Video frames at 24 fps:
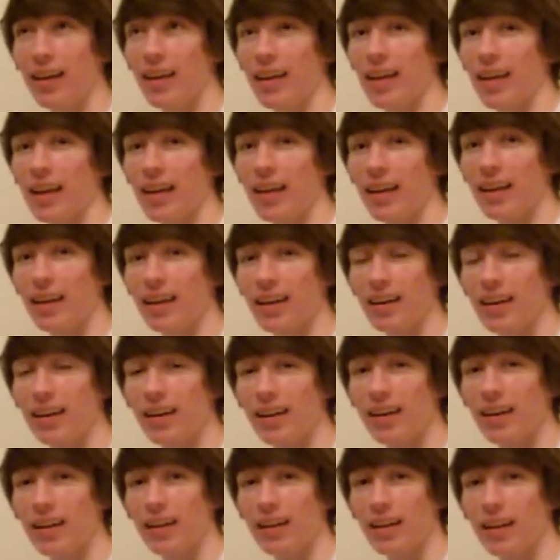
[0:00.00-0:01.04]
And
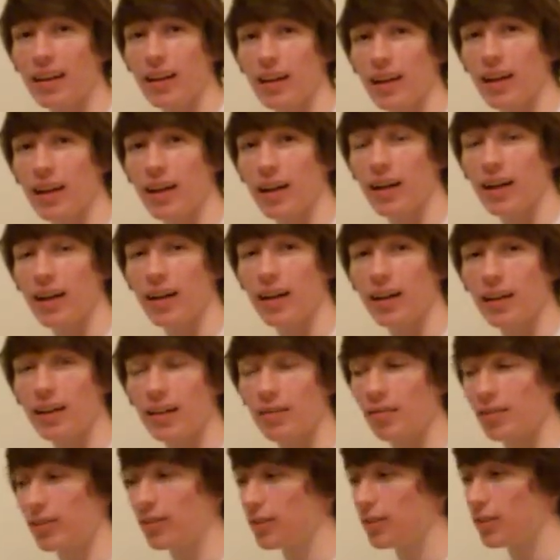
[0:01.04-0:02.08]
uh,
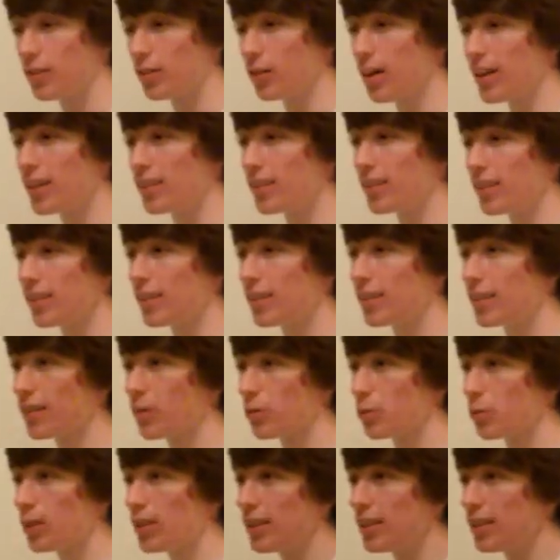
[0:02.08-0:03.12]
grace is
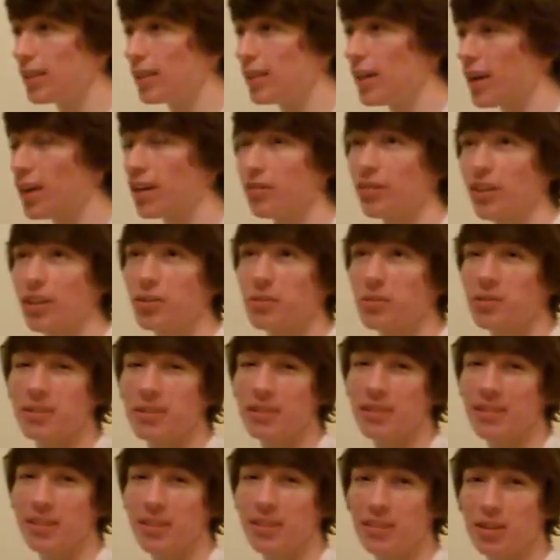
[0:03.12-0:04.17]
we none of us
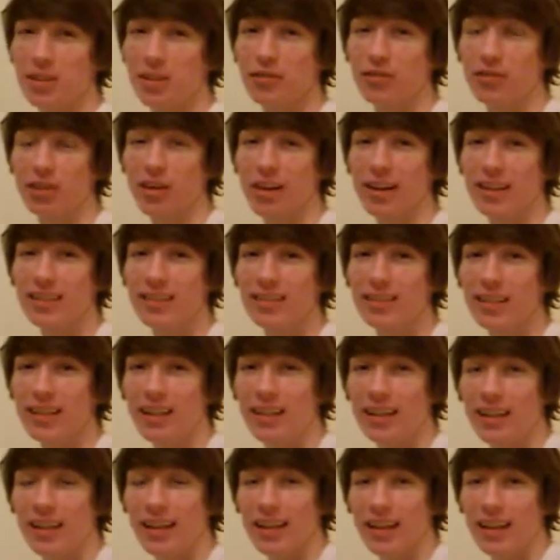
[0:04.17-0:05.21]
deserve grace,
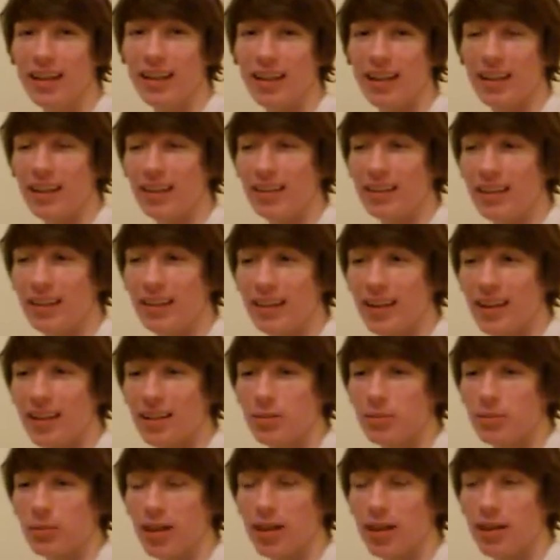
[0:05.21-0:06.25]
and
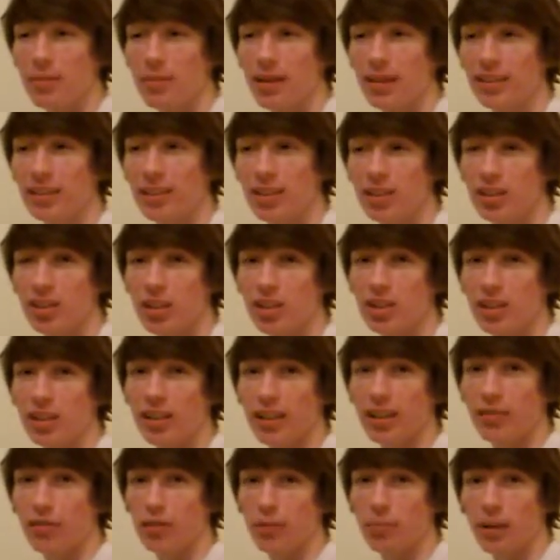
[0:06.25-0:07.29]
that's why it makes it such a
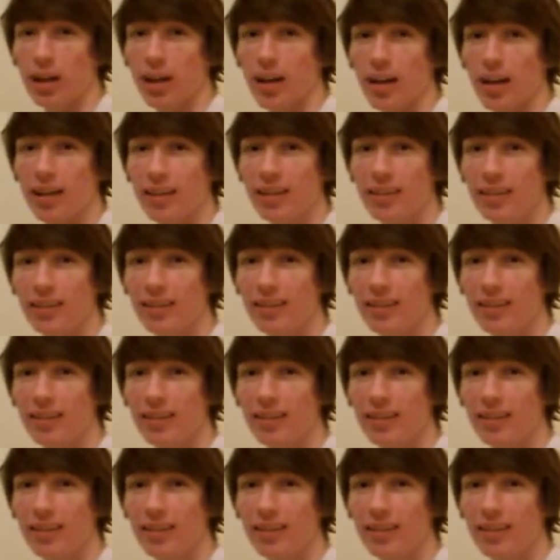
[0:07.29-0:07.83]
gift from God.